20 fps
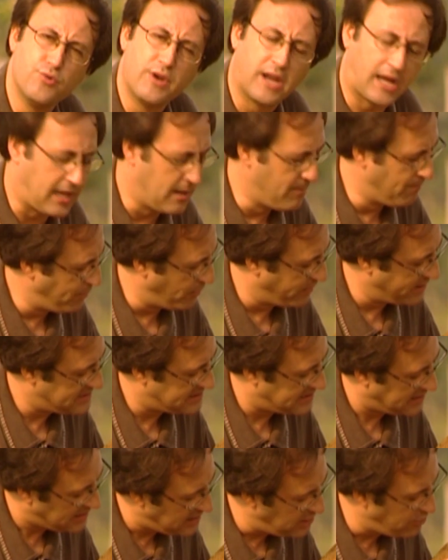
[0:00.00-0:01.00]
abandoned
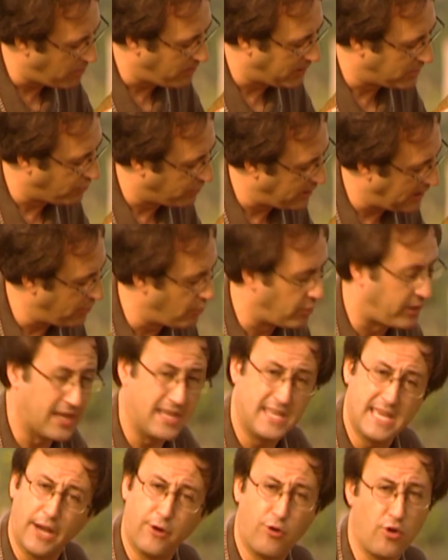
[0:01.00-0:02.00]
nest that will no longer be
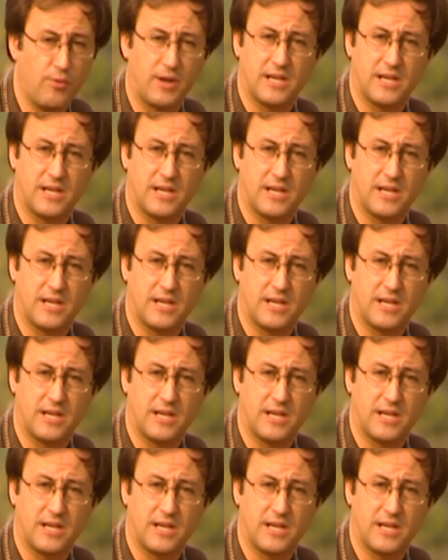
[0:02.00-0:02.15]
used for